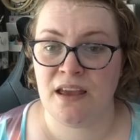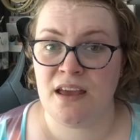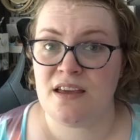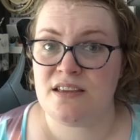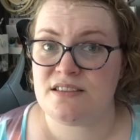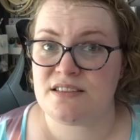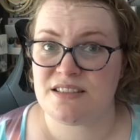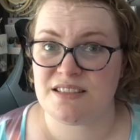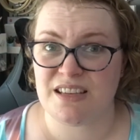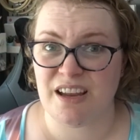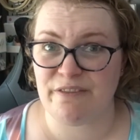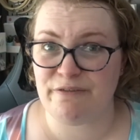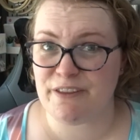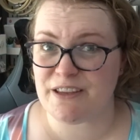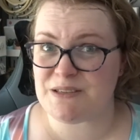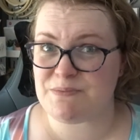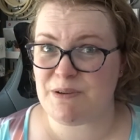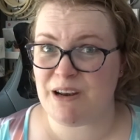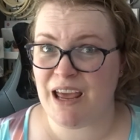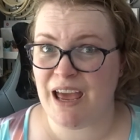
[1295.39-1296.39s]
stuff
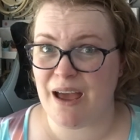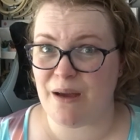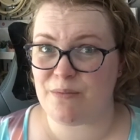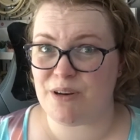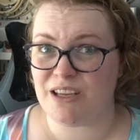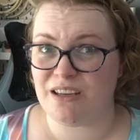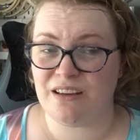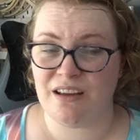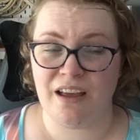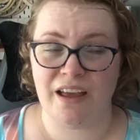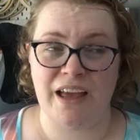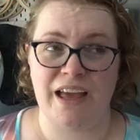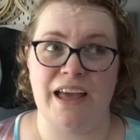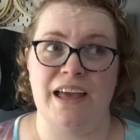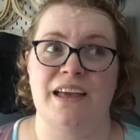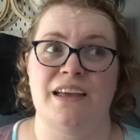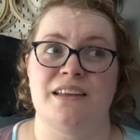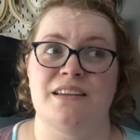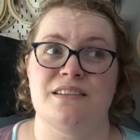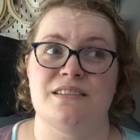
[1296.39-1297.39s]
that's been happening
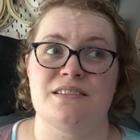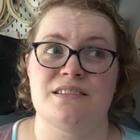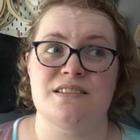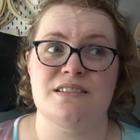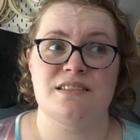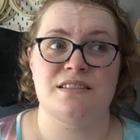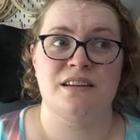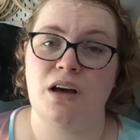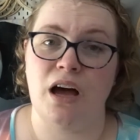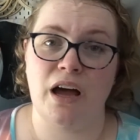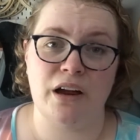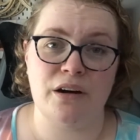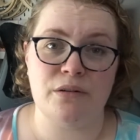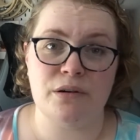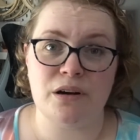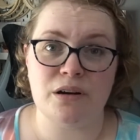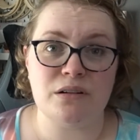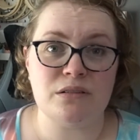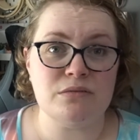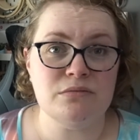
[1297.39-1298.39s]
and
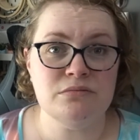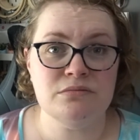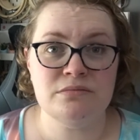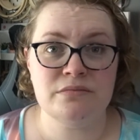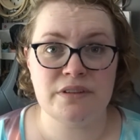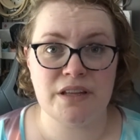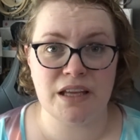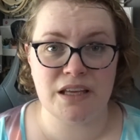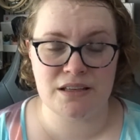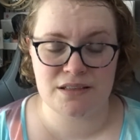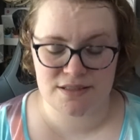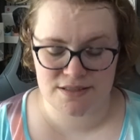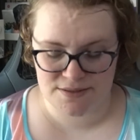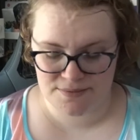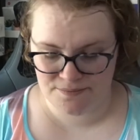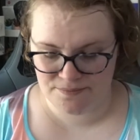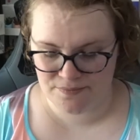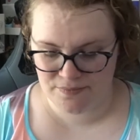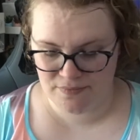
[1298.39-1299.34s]
IRL things.